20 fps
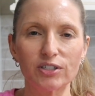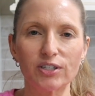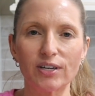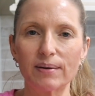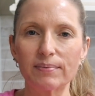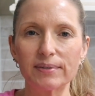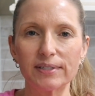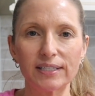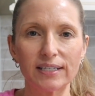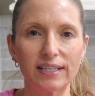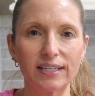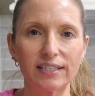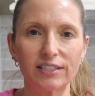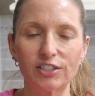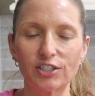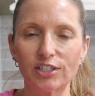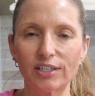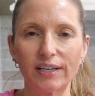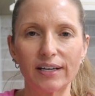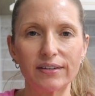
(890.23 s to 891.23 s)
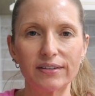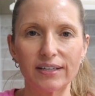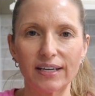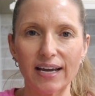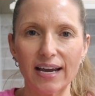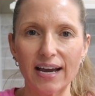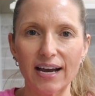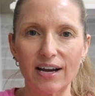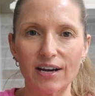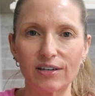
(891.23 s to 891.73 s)
so I'm just gonna chill on the
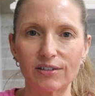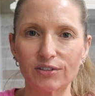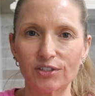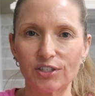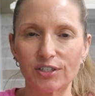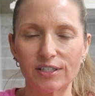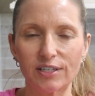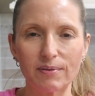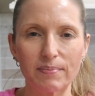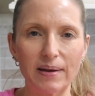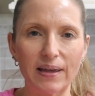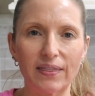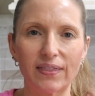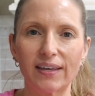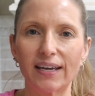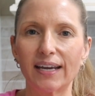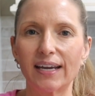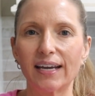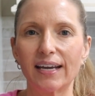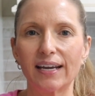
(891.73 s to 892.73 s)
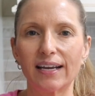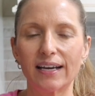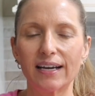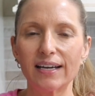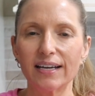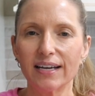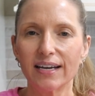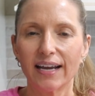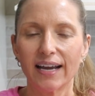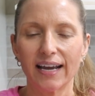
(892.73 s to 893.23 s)
couch, do my thing,